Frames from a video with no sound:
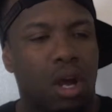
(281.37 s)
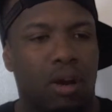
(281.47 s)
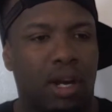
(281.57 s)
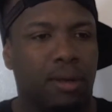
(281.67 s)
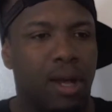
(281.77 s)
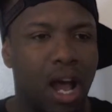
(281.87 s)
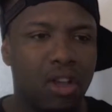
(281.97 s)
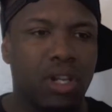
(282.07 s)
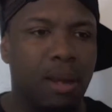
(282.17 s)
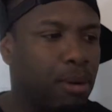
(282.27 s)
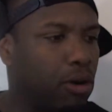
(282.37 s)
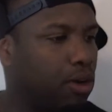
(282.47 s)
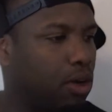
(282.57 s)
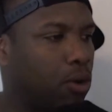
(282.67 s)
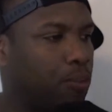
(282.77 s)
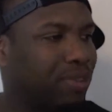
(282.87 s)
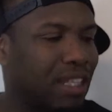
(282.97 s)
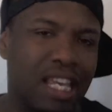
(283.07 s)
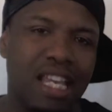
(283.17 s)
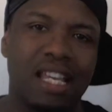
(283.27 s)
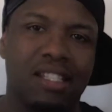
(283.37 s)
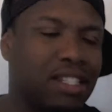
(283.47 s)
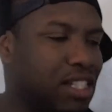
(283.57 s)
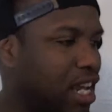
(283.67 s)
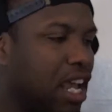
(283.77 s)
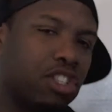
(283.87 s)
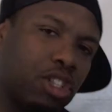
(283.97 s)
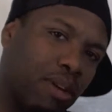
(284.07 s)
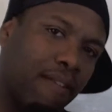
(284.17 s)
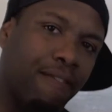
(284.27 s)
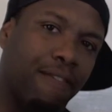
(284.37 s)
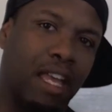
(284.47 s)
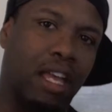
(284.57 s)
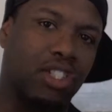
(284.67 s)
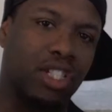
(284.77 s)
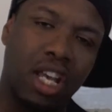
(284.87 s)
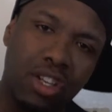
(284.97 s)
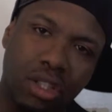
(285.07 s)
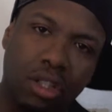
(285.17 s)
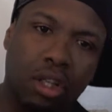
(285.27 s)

All right, Andre Berto, he gets a chance to revenge his